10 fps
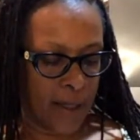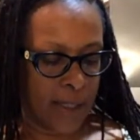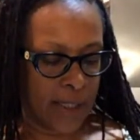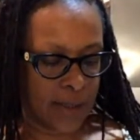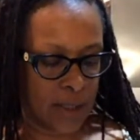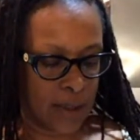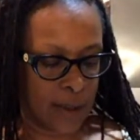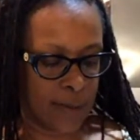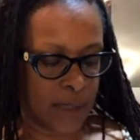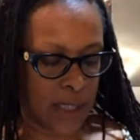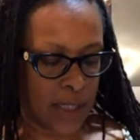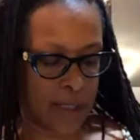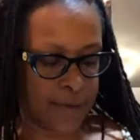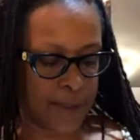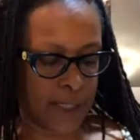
in terms of